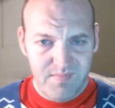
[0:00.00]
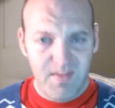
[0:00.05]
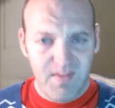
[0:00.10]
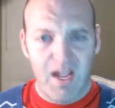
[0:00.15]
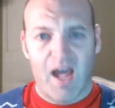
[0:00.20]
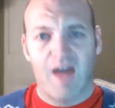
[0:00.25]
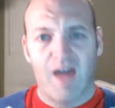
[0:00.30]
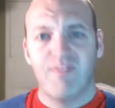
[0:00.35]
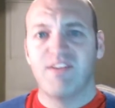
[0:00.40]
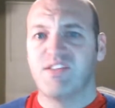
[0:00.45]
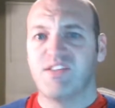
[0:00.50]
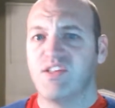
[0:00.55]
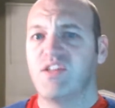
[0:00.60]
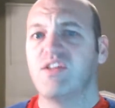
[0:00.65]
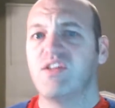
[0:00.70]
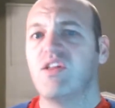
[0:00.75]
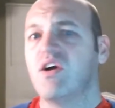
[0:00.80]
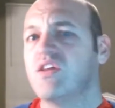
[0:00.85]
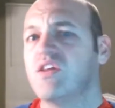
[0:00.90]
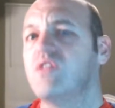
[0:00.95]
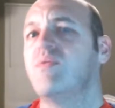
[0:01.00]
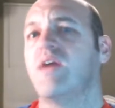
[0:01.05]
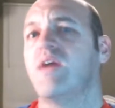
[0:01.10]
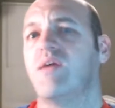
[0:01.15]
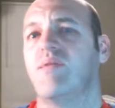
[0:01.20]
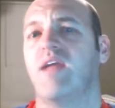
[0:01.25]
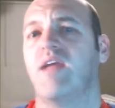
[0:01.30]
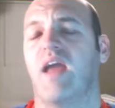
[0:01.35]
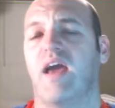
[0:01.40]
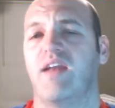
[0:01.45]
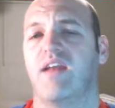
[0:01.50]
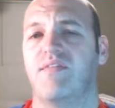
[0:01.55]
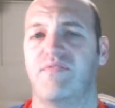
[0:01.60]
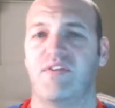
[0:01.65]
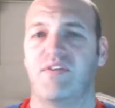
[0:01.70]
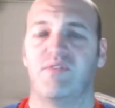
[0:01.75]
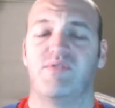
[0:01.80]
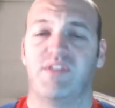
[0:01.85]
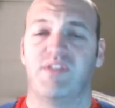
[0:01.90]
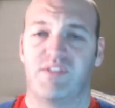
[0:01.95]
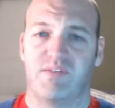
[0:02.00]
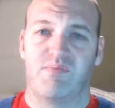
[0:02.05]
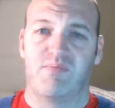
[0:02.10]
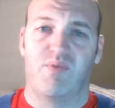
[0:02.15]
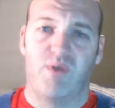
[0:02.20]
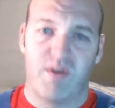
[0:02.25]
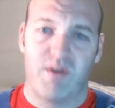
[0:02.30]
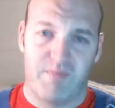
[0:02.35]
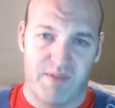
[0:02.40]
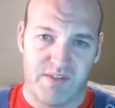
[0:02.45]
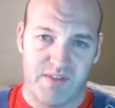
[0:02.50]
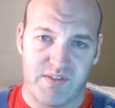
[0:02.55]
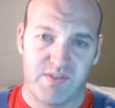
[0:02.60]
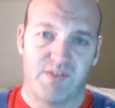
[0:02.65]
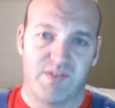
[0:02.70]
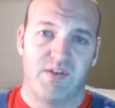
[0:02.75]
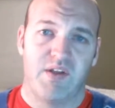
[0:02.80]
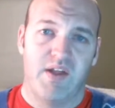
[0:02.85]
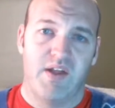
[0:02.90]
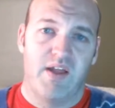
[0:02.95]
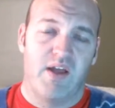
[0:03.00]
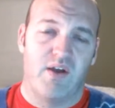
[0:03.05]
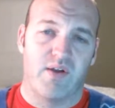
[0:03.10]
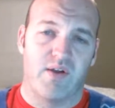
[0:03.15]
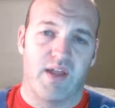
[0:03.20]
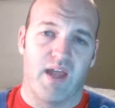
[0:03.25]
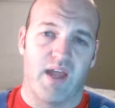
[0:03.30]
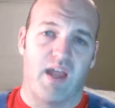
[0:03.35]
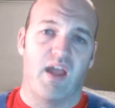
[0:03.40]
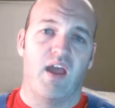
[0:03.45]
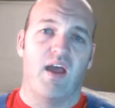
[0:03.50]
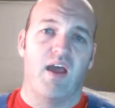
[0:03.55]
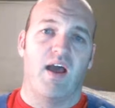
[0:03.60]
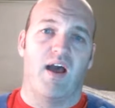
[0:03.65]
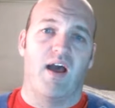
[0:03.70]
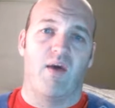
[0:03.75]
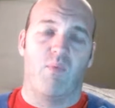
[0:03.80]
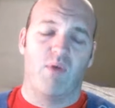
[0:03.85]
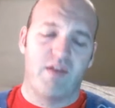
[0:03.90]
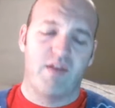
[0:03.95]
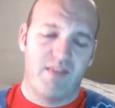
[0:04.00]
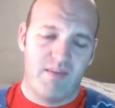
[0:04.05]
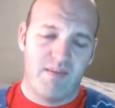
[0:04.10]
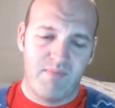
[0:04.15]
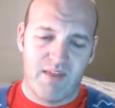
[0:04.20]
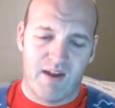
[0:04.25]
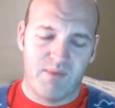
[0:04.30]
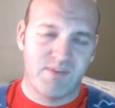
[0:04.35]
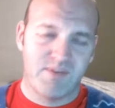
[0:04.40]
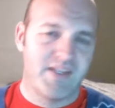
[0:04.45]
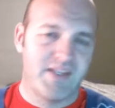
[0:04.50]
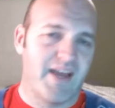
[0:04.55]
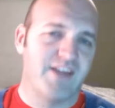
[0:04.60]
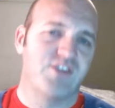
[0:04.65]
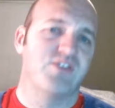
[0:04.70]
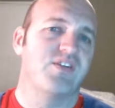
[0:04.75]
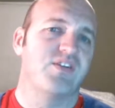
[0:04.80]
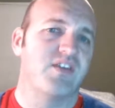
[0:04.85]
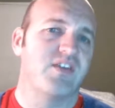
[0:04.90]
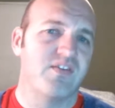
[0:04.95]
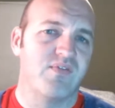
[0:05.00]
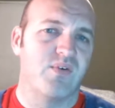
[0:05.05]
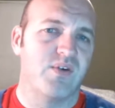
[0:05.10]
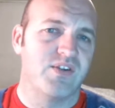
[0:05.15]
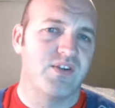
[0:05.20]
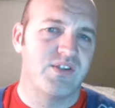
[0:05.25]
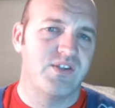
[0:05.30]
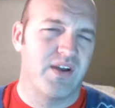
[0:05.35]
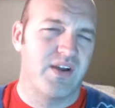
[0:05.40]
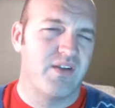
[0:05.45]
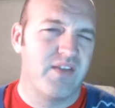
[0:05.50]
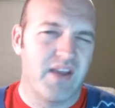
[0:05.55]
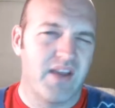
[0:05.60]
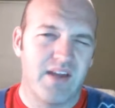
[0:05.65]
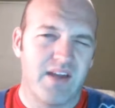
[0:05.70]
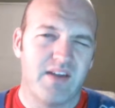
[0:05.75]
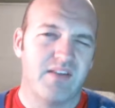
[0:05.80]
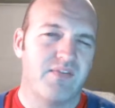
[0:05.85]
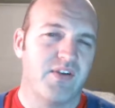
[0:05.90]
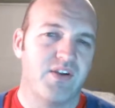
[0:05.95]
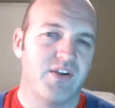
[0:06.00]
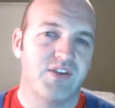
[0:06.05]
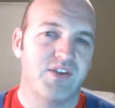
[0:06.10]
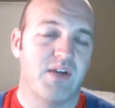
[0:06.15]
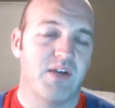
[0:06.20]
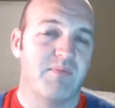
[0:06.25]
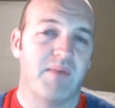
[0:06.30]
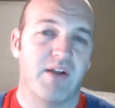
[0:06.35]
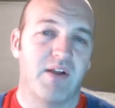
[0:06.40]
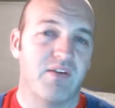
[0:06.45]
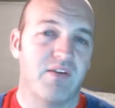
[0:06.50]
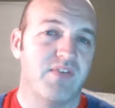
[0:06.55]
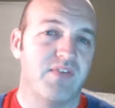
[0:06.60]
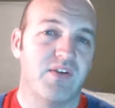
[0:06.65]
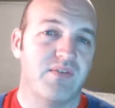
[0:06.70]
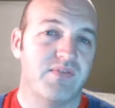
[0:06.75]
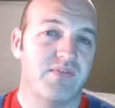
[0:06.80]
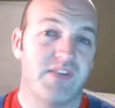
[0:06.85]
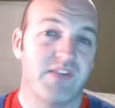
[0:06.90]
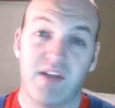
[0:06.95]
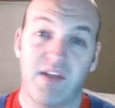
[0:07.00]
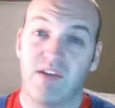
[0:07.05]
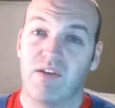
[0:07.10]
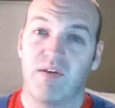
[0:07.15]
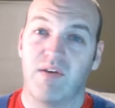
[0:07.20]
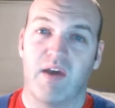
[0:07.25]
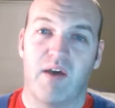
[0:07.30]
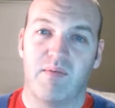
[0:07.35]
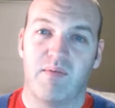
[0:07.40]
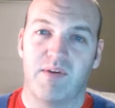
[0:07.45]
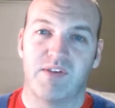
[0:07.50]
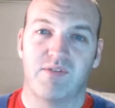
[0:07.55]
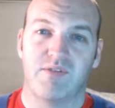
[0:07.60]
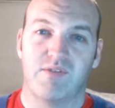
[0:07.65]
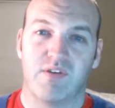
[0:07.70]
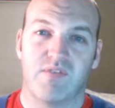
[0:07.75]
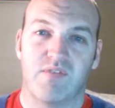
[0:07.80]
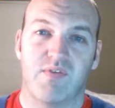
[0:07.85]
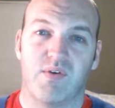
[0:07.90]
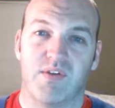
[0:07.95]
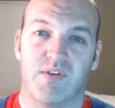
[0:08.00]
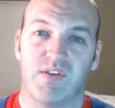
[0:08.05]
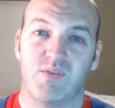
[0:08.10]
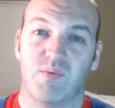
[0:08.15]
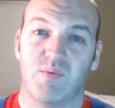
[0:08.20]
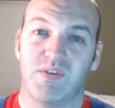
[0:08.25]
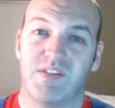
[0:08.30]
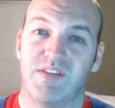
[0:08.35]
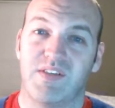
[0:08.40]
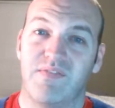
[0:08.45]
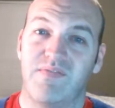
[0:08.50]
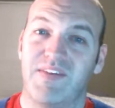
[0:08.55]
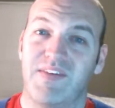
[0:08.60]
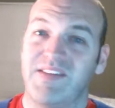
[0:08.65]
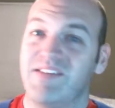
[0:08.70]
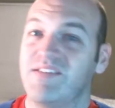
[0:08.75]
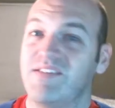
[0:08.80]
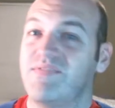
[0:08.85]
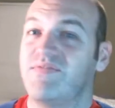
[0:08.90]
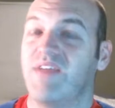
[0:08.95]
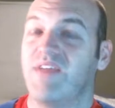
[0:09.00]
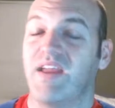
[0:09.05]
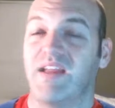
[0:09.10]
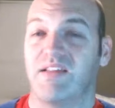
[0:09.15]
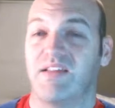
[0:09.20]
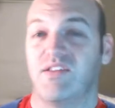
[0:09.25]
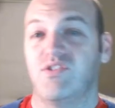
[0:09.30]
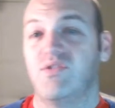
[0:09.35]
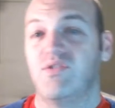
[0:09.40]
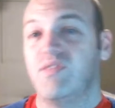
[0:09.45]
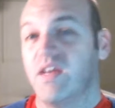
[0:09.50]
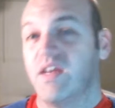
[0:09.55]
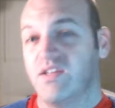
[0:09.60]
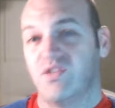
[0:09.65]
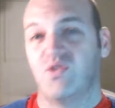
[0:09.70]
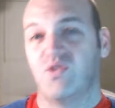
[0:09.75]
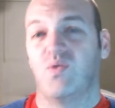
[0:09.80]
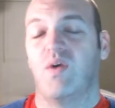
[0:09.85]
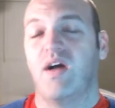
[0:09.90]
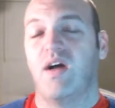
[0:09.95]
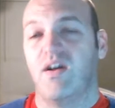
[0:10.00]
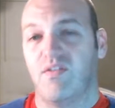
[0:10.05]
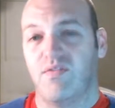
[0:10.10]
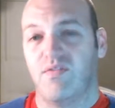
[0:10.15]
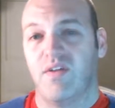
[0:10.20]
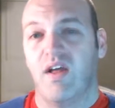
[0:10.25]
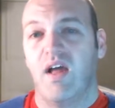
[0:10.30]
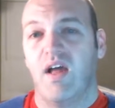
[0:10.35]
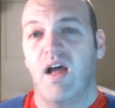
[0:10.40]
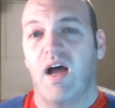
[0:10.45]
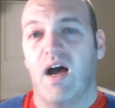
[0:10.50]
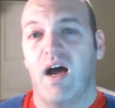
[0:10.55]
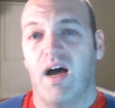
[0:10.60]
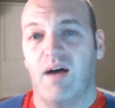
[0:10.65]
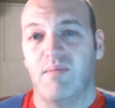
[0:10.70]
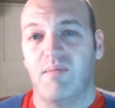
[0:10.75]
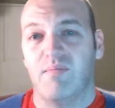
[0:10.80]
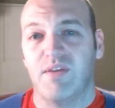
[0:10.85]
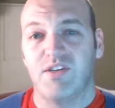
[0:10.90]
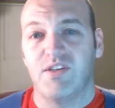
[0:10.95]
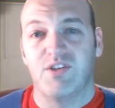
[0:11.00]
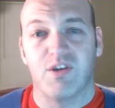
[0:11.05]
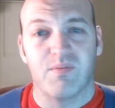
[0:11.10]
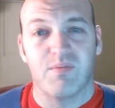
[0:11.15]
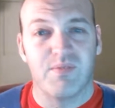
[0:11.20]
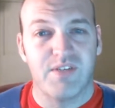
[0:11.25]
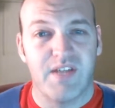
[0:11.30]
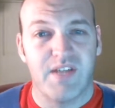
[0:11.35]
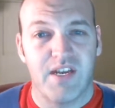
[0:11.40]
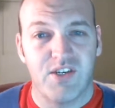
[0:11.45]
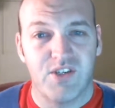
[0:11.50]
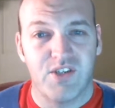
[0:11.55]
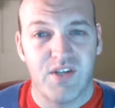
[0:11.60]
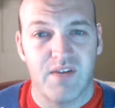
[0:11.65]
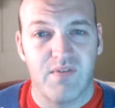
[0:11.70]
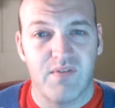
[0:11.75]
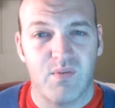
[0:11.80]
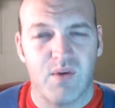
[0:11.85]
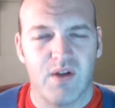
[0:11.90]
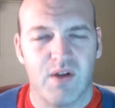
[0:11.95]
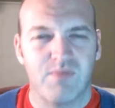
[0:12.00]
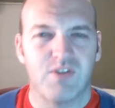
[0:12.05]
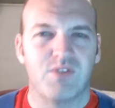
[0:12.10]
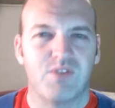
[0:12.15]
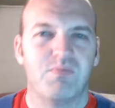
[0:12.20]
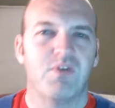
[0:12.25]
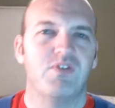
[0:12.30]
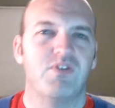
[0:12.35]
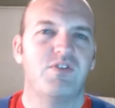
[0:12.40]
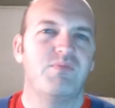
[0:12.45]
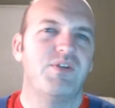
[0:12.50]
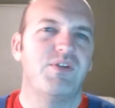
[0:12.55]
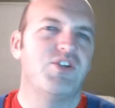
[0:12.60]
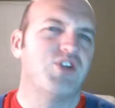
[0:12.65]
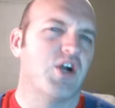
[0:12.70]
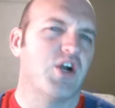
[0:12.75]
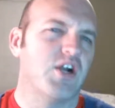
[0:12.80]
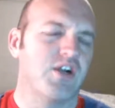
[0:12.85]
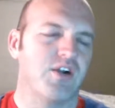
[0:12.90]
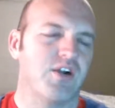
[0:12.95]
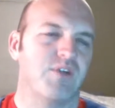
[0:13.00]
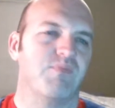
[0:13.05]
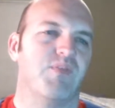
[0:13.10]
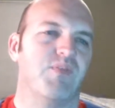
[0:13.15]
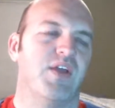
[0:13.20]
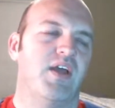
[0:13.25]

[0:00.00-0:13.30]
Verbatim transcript: obviously along the way we had a few disappointments. Okay, uh, one of them that I was actually looking forward to, I don't think I did a very good job in my review of telling you how much I was looking forward to this, was the Vincent Fagan, the 2012 um, interpretation of it, where it was supposed to be darker.